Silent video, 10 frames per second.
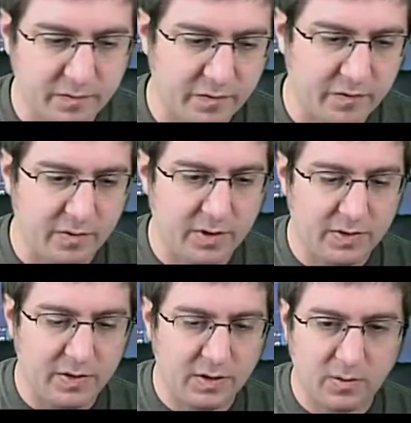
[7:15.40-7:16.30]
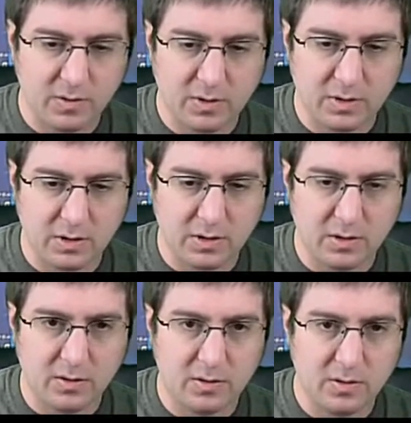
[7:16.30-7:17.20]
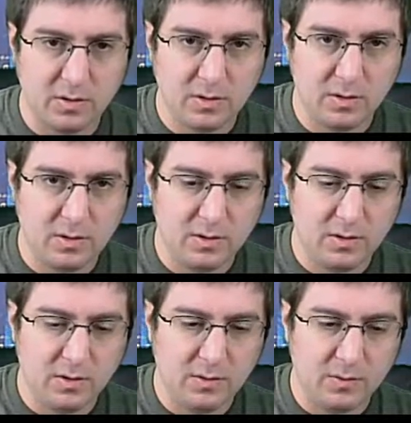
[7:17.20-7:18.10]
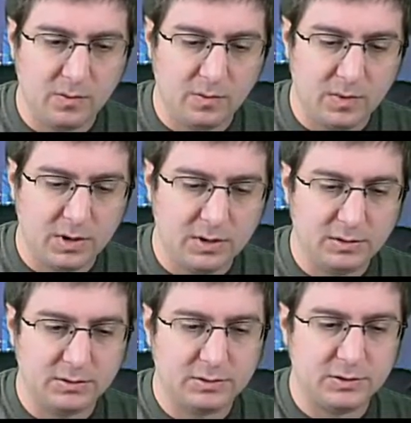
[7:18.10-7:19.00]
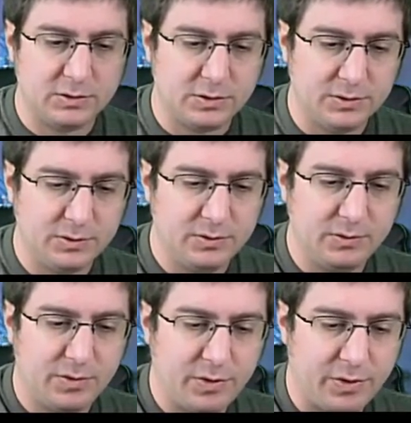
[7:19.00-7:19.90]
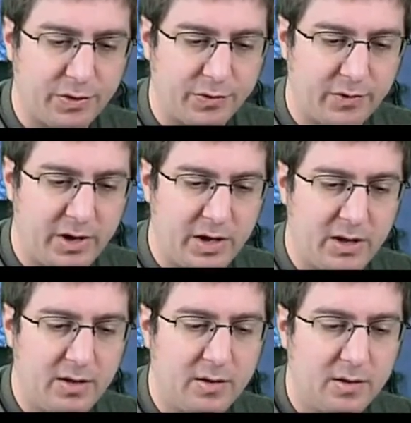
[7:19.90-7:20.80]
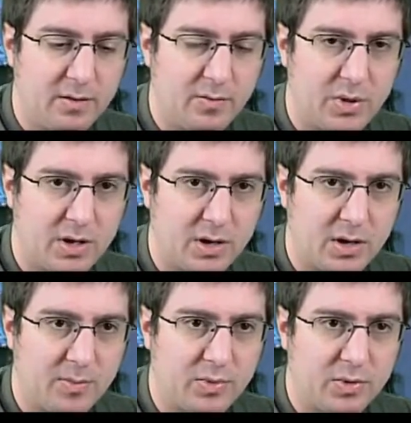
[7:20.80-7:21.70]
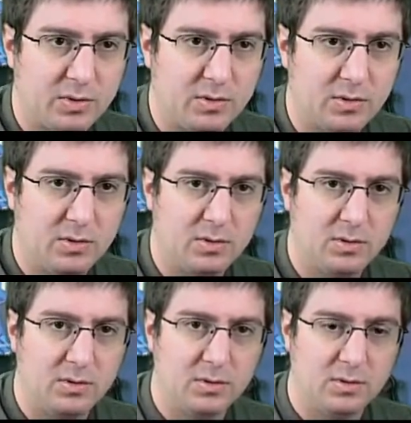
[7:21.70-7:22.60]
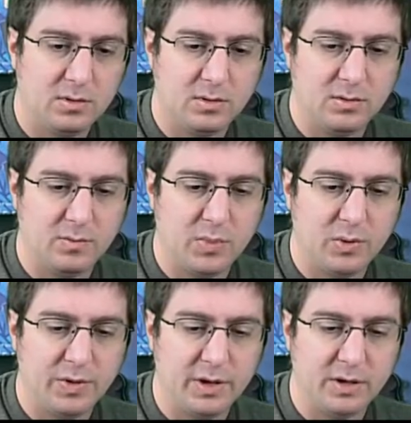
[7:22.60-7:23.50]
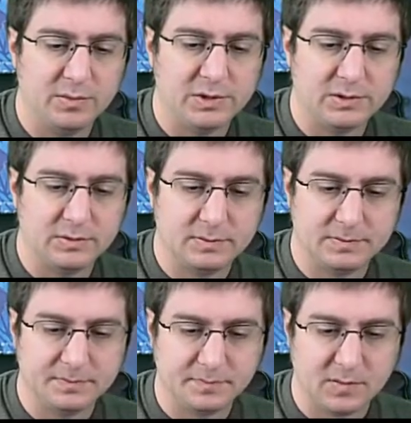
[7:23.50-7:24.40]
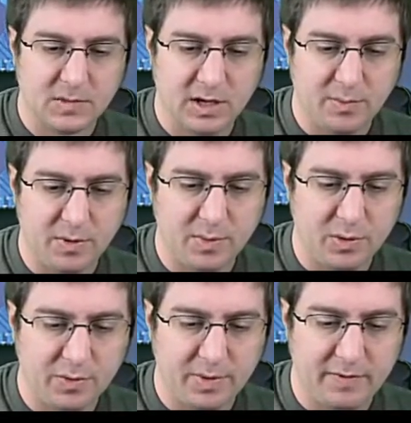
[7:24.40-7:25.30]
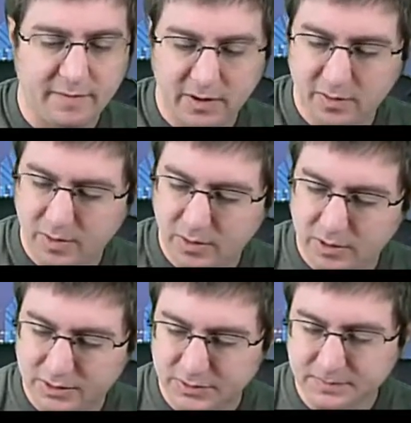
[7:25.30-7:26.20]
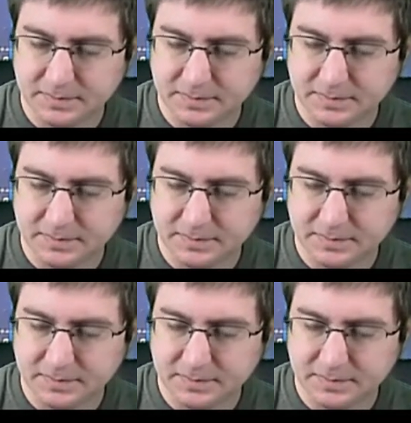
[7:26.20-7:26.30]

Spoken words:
So I think we're gonna go 1, 2, 3, pick up both items. They happen to both be fire pokers.